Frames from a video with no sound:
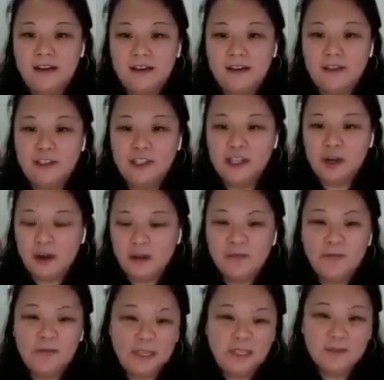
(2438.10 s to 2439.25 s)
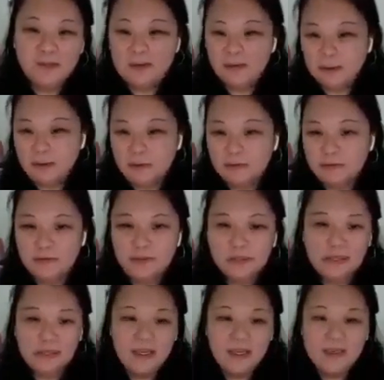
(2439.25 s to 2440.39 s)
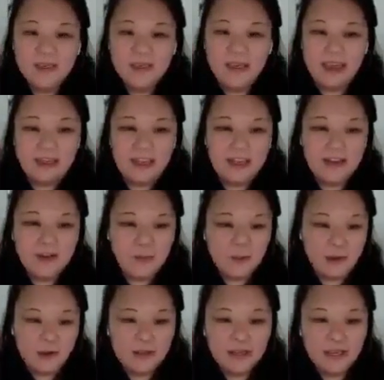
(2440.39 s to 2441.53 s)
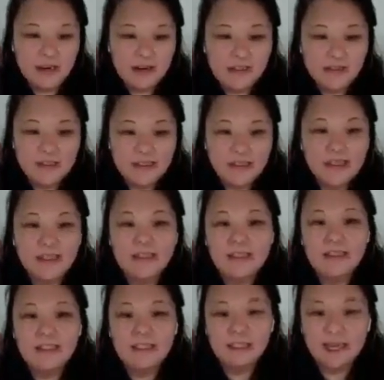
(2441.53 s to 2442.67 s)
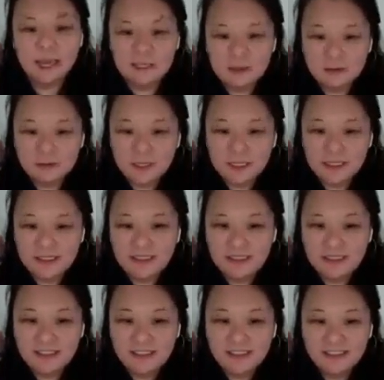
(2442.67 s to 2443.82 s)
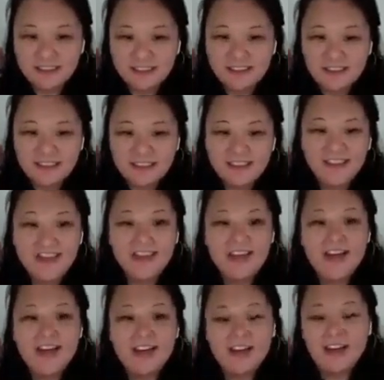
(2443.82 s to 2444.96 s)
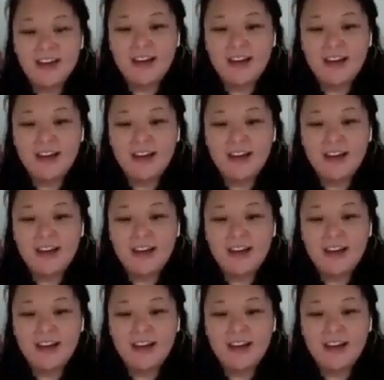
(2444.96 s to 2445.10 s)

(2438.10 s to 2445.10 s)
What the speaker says: And here, John fixed my roof. And then you put all the characteristics. Did I do it?